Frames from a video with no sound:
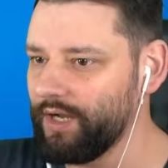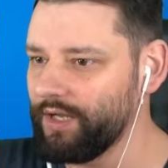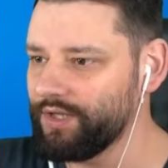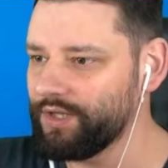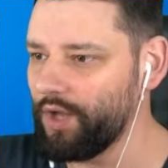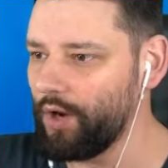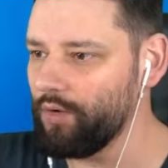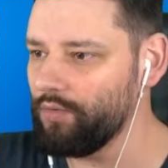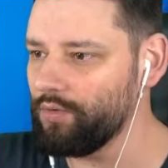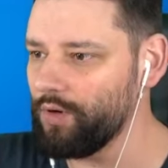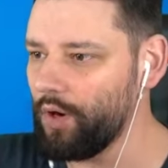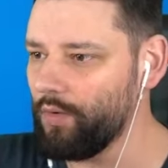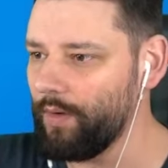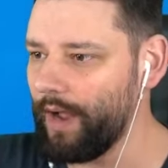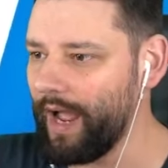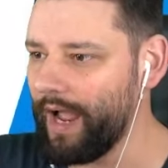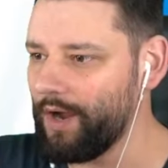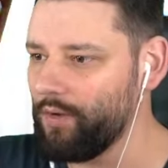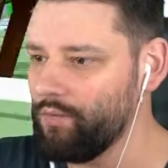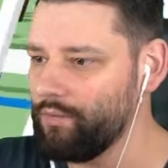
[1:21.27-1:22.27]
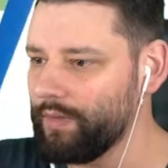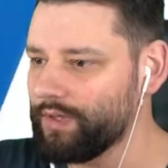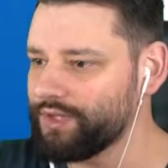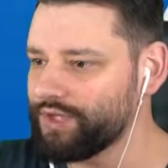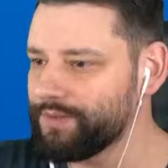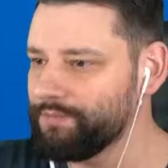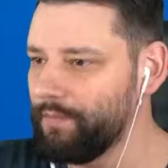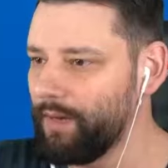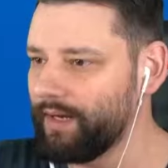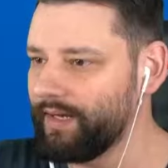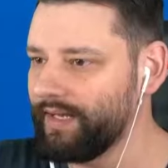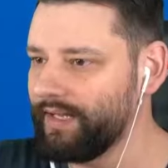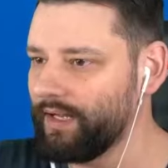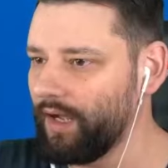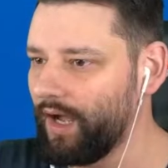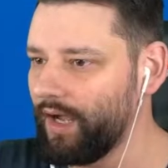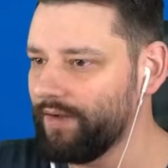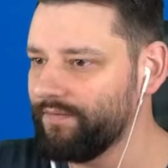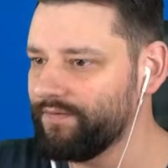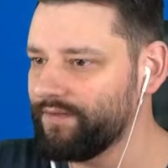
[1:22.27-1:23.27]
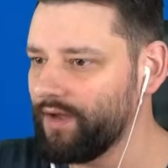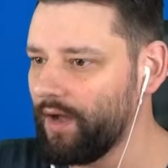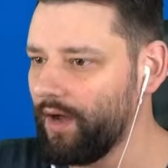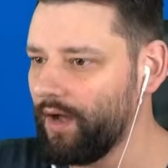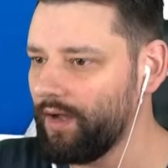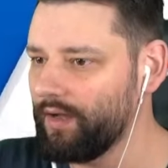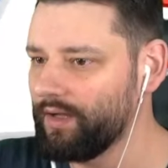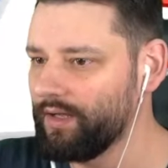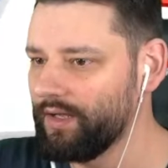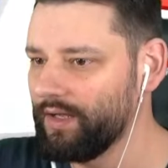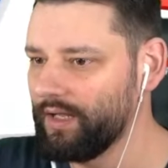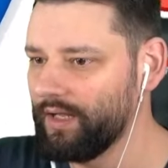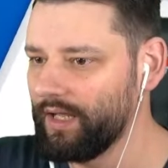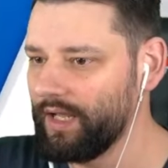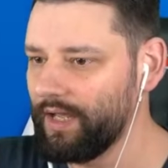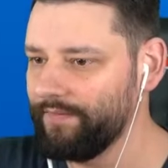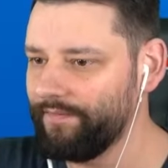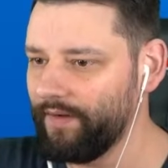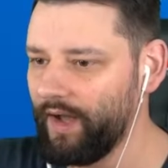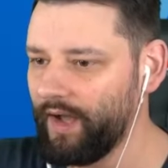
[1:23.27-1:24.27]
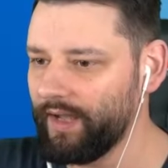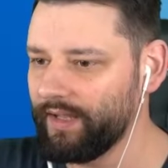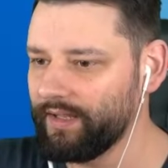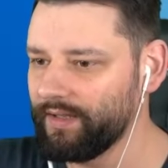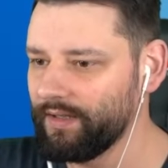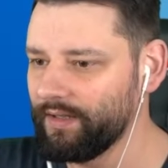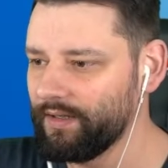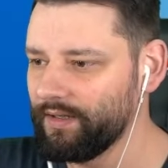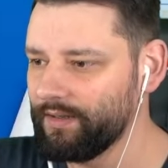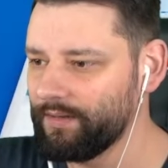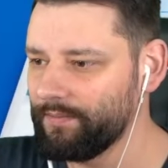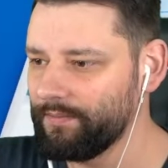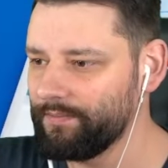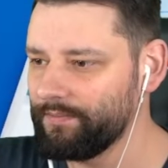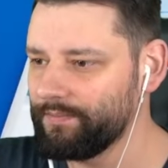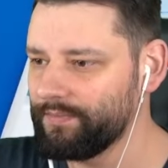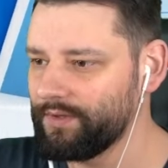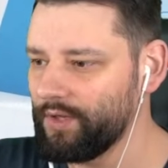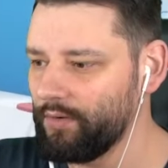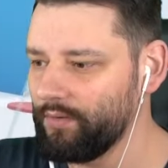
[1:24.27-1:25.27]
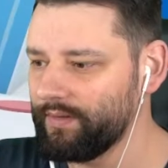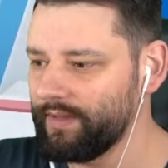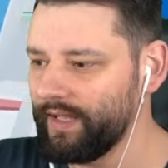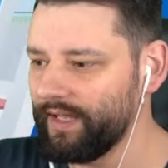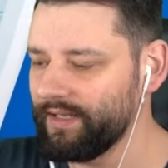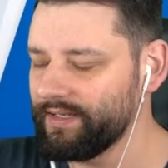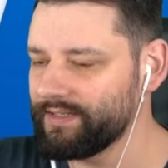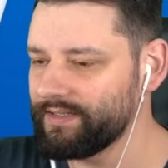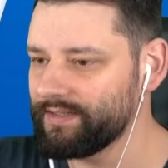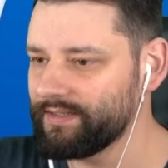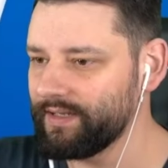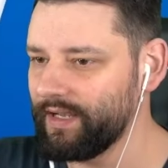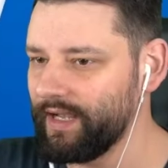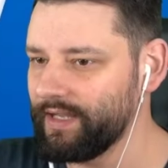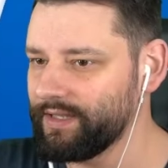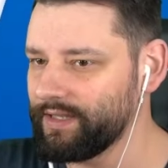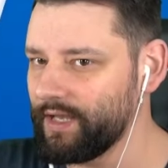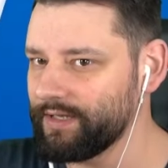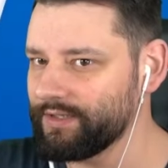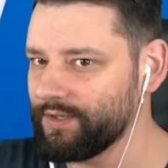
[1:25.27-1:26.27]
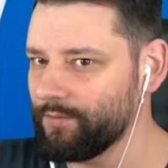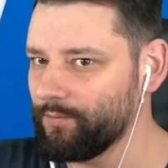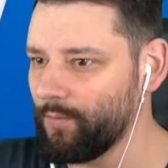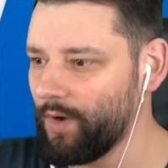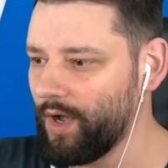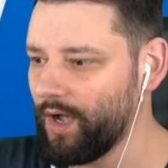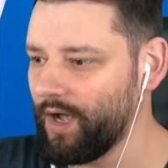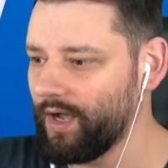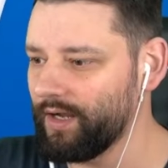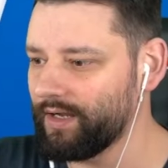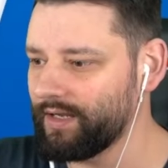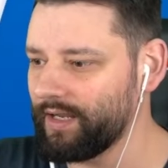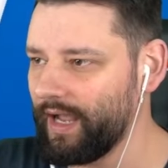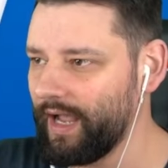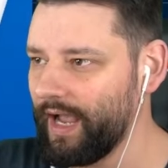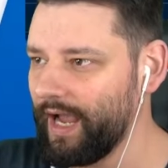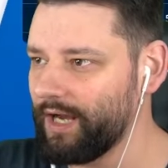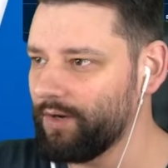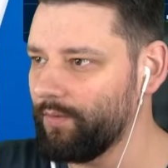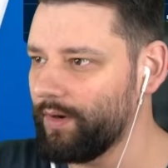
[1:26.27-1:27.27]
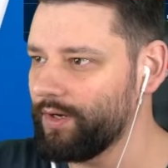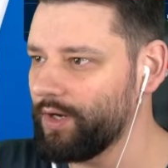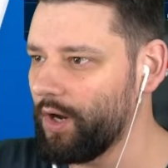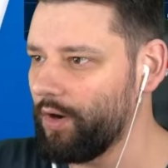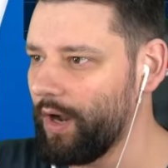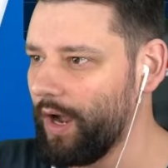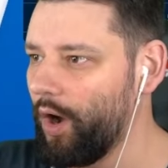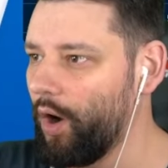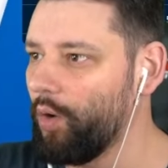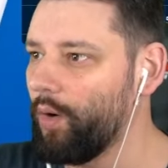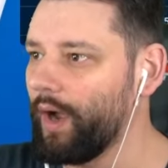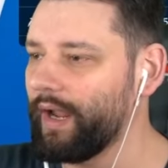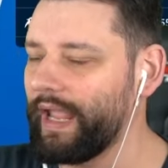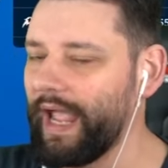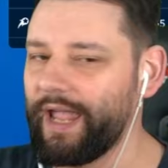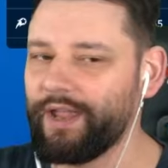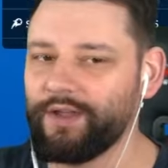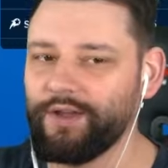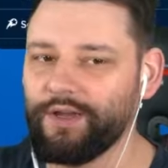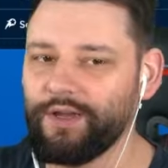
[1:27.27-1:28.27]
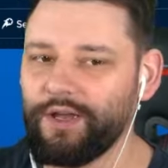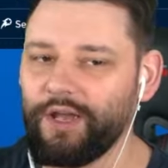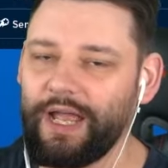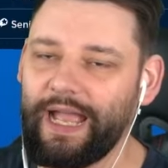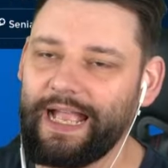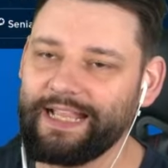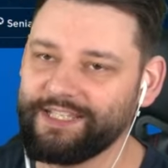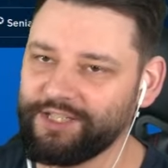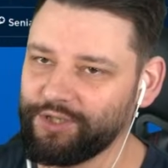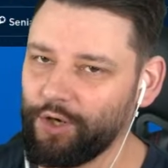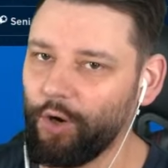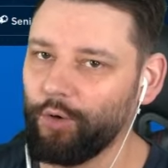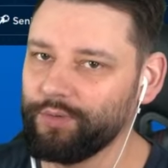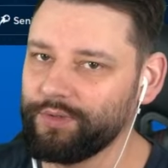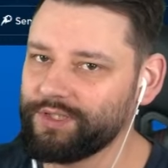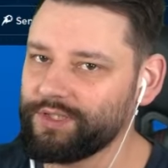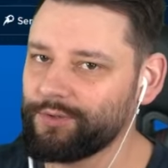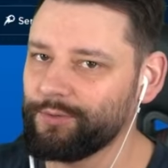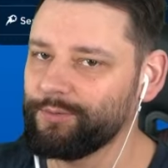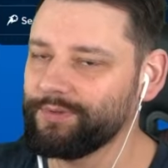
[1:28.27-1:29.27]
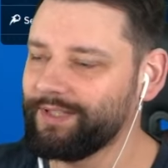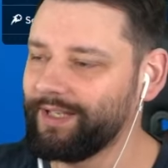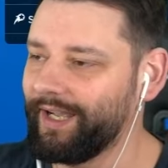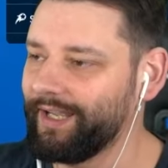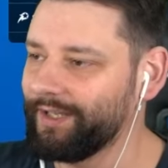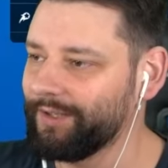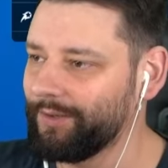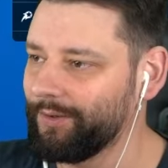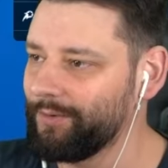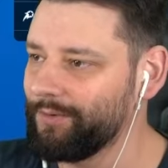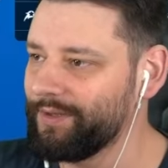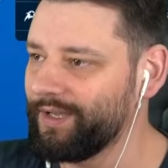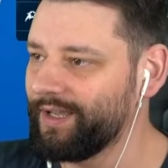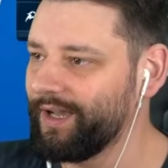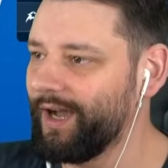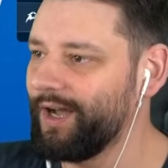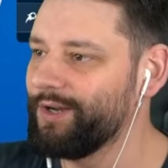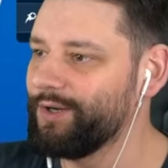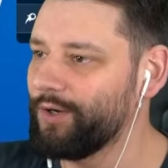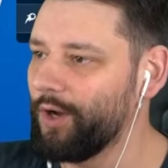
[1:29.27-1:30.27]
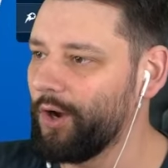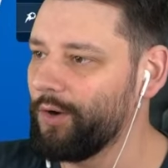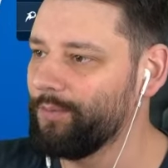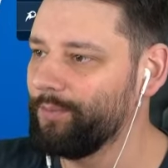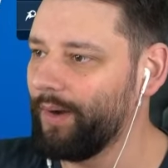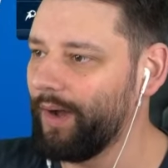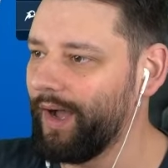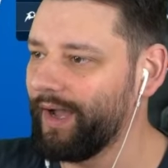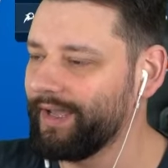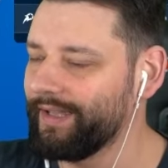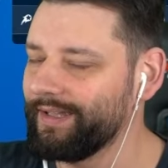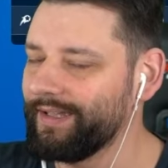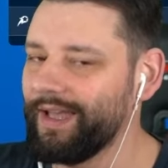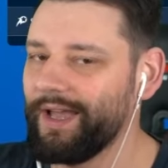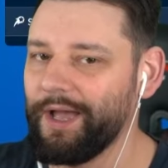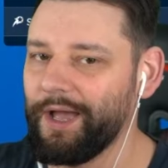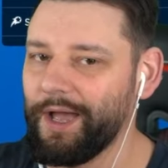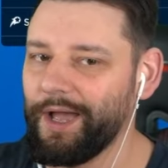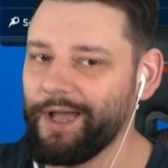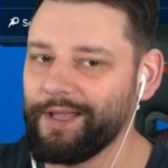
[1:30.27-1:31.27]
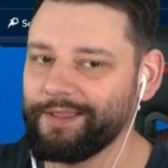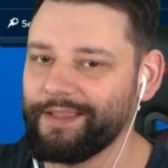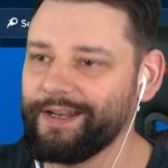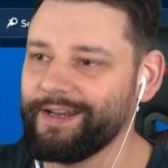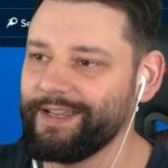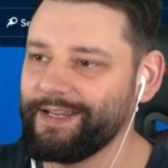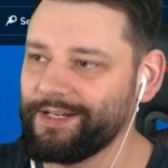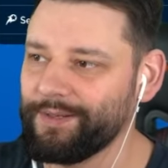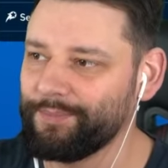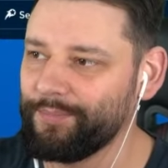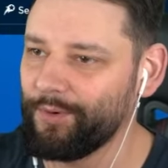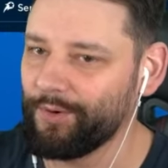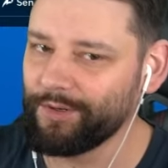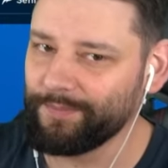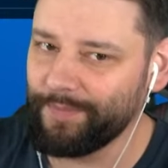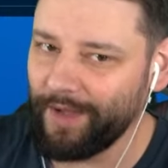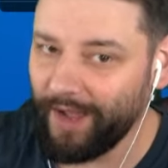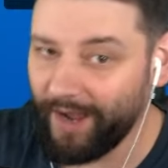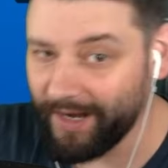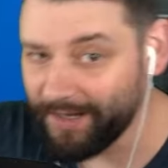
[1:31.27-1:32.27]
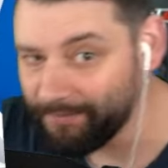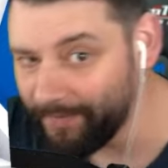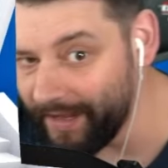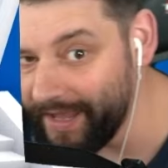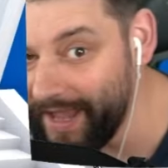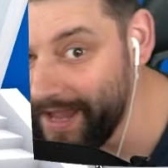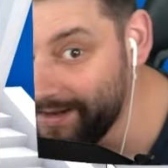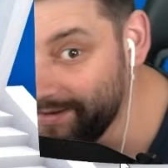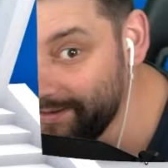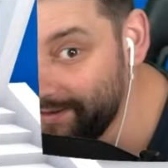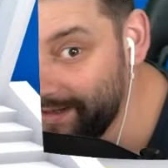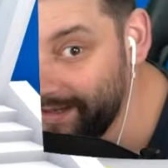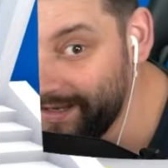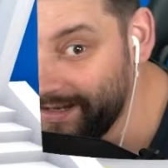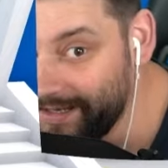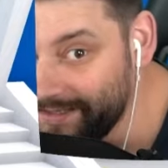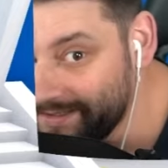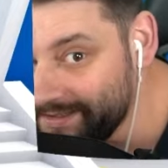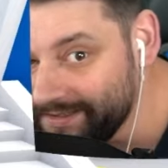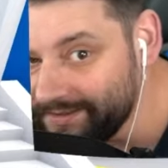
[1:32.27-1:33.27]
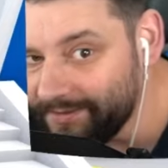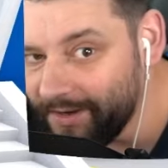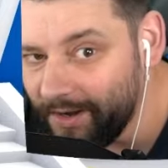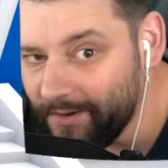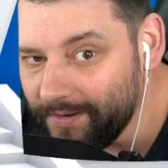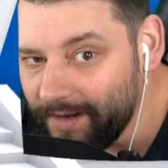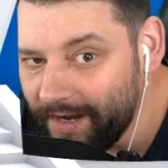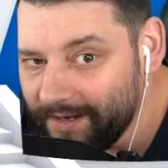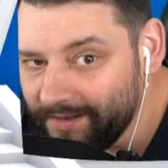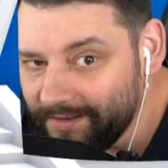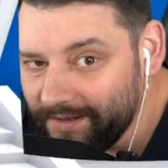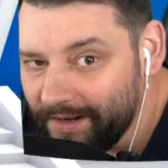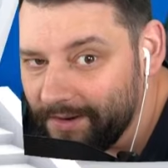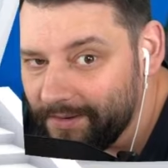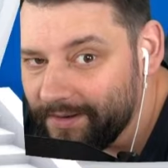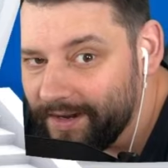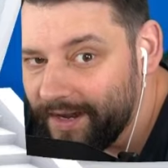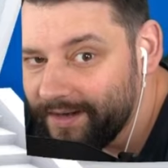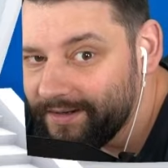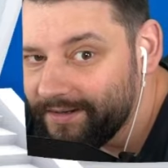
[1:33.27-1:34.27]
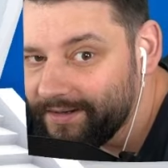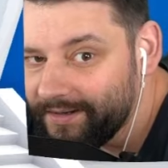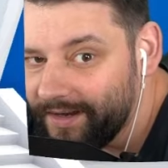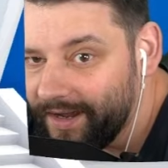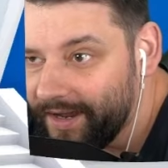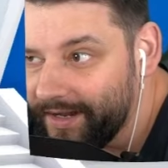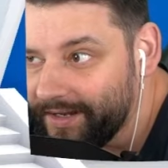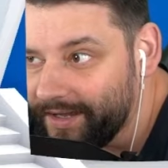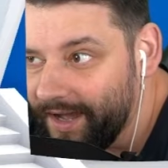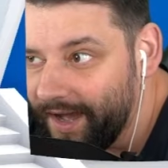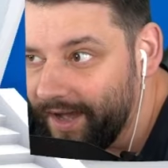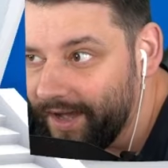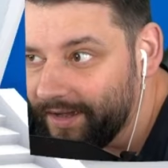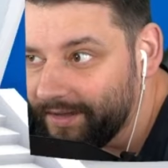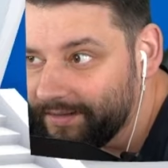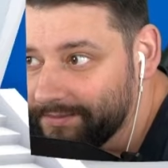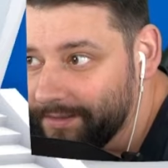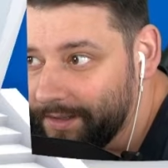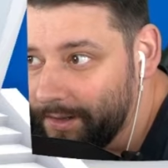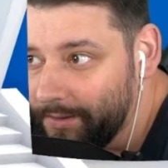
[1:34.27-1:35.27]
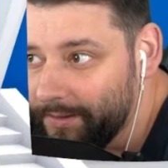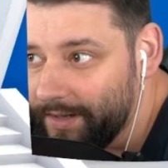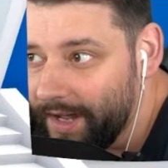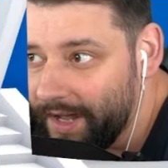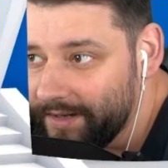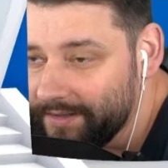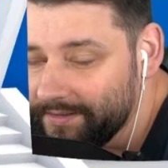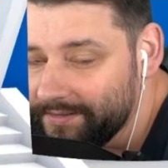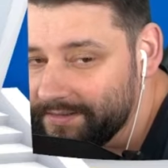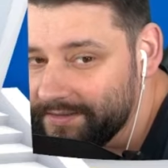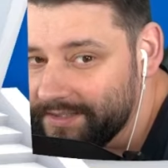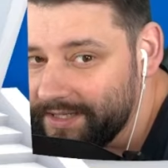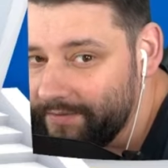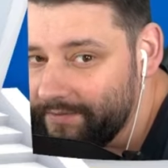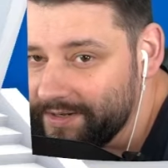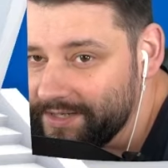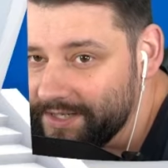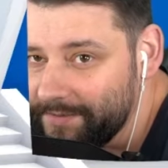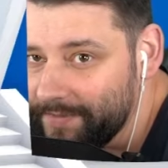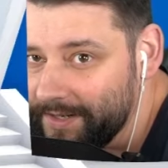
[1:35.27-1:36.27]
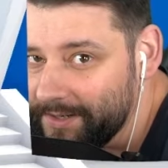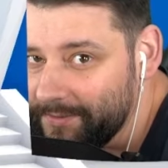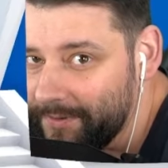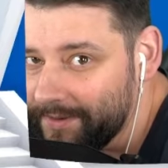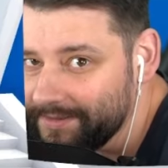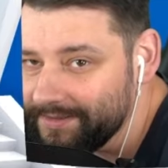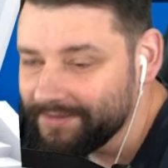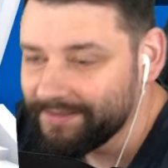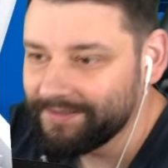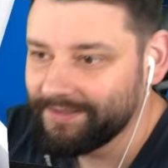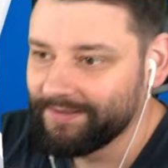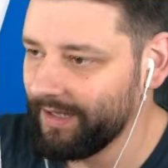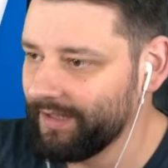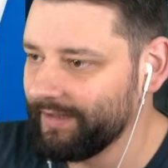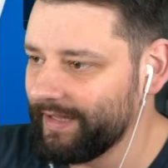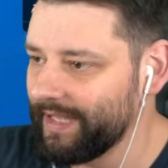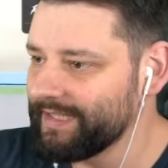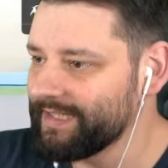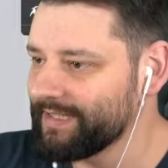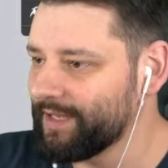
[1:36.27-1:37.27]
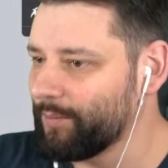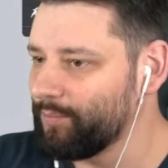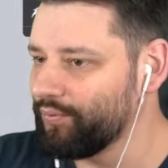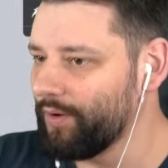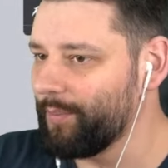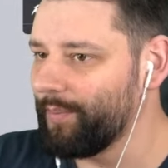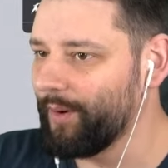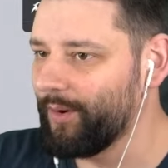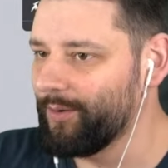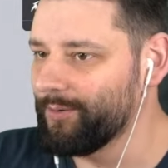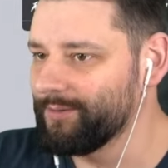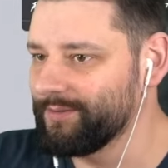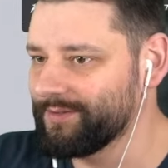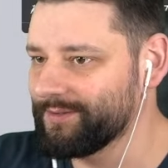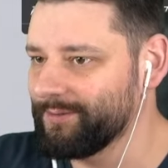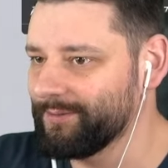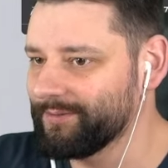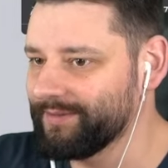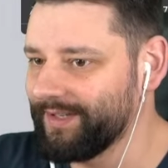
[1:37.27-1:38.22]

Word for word: I don't know how much money I've got. If I do this. It doesn't work. How do I know? How oh, okay. It's an old school tycoon. You gotta know by uh, the leaderboard behind my head. Look at this. Hold on. Hold on. I got, hold on, 70 big ones. This is a proper old school